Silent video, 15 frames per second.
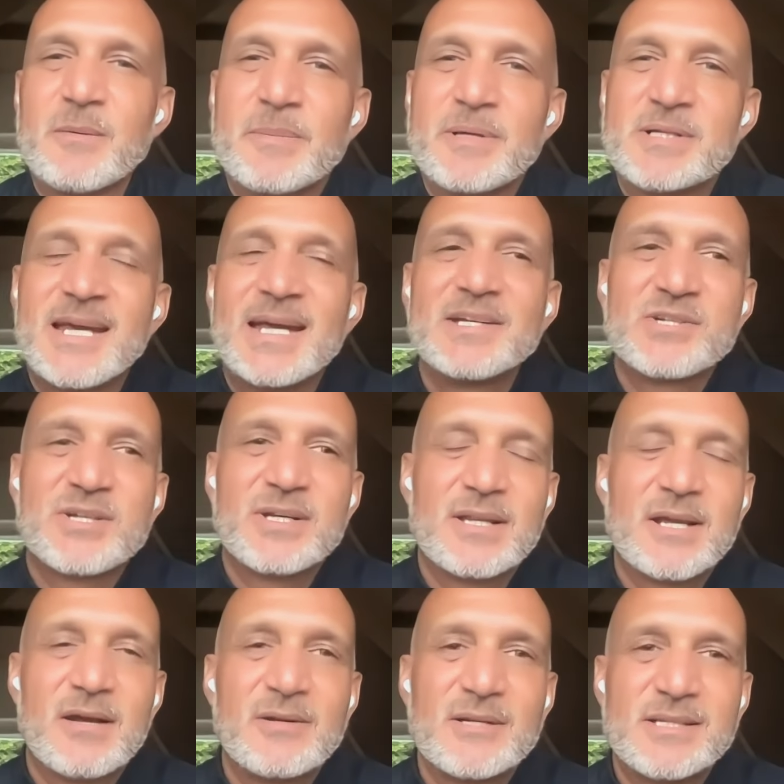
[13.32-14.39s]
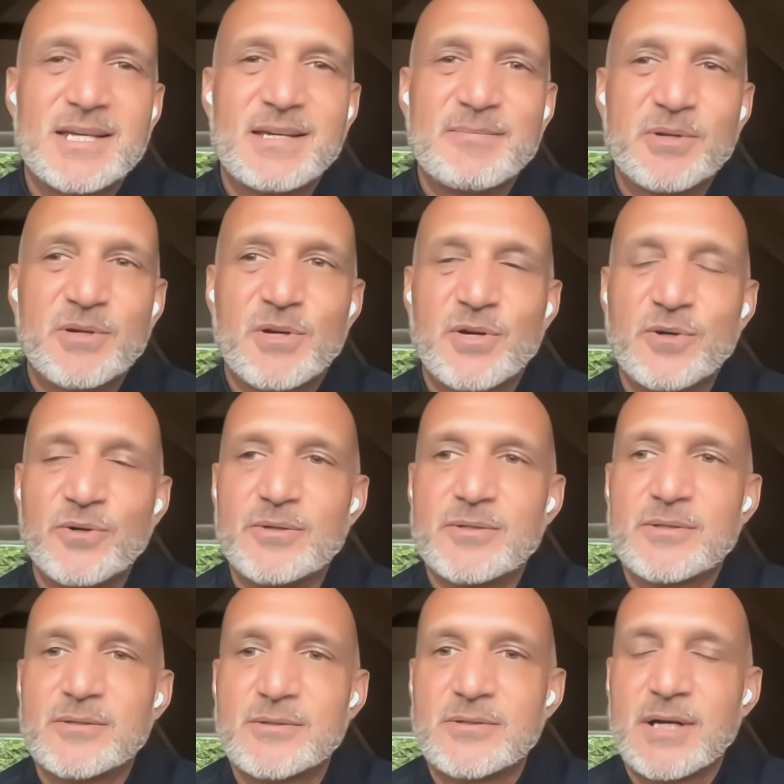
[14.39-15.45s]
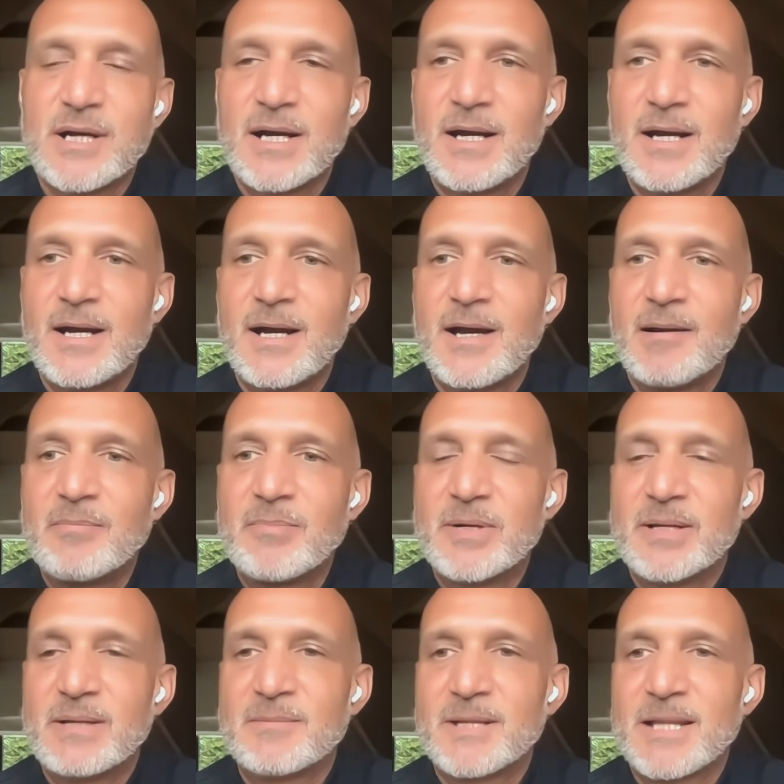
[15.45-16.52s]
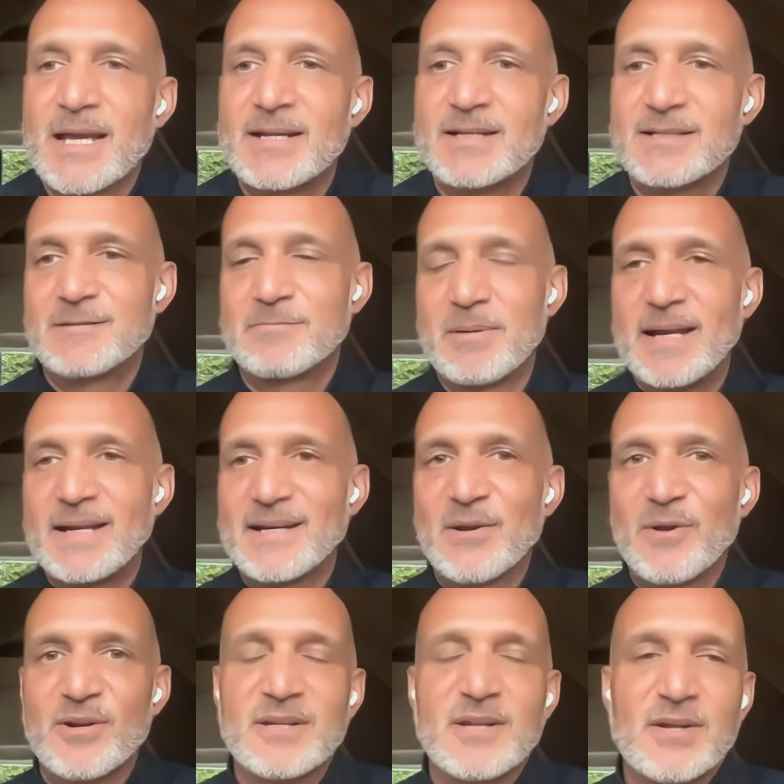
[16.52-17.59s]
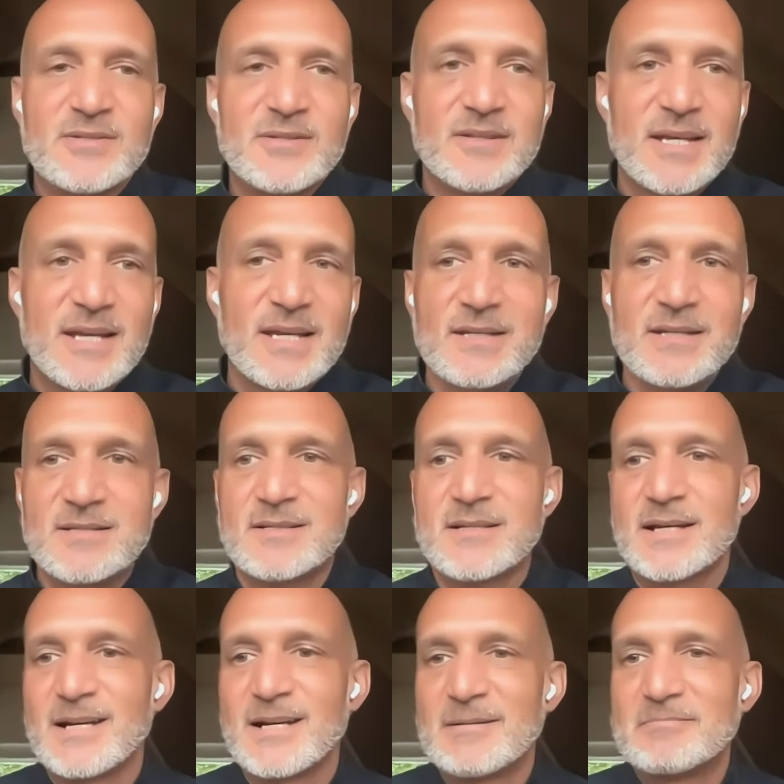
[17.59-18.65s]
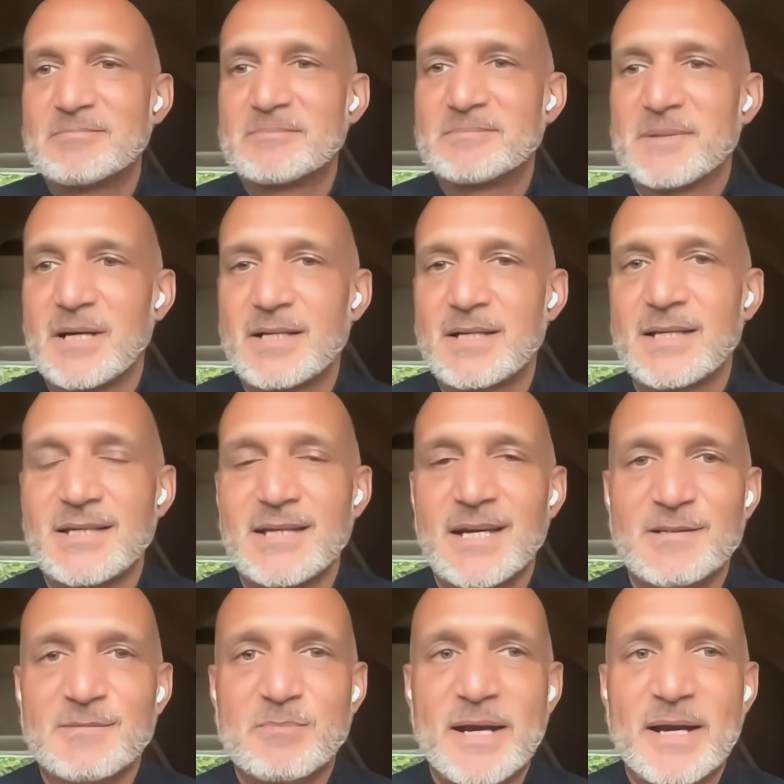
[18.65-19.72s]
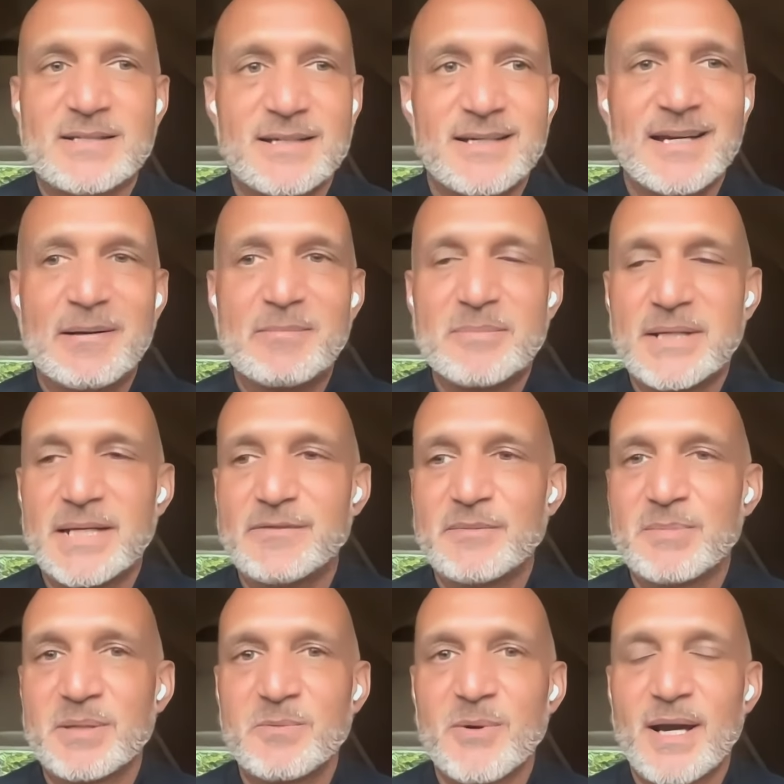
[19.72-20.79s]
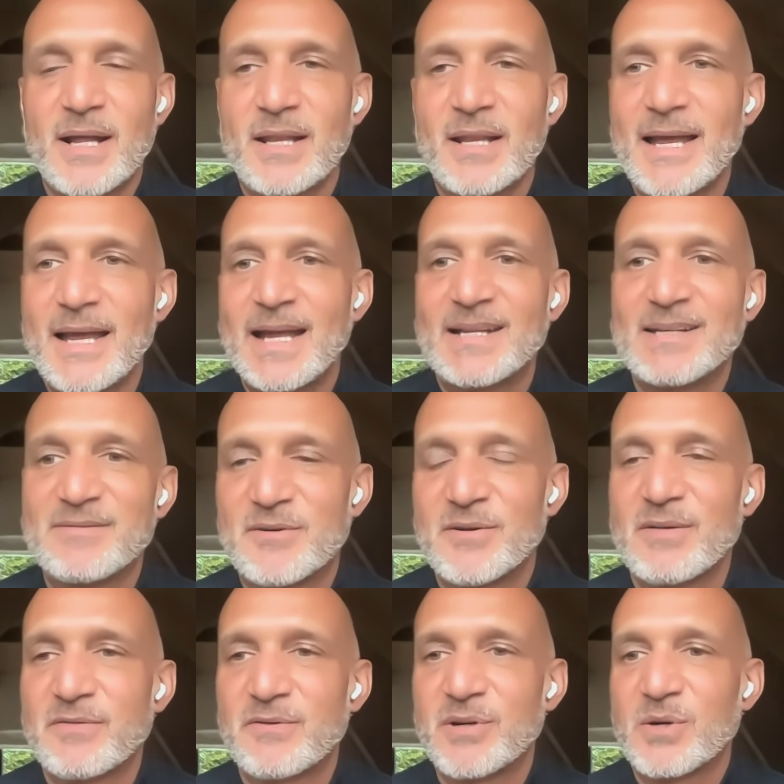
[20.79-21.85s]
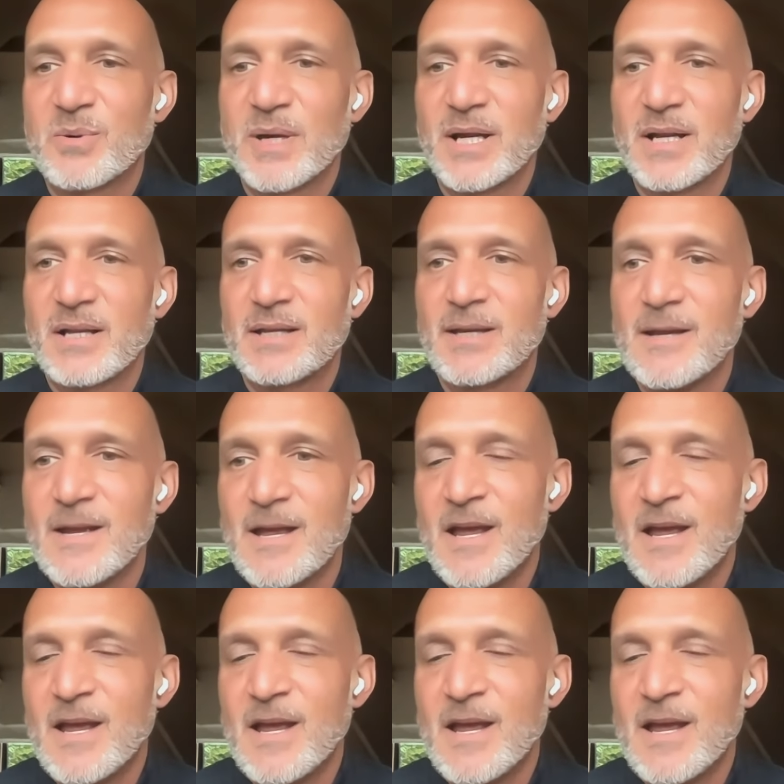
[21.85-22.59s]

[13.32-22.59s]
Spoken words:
were potentially the only team that could, but that depended on a lot of things, i.e. us batting unbelievably well and very, very quickly,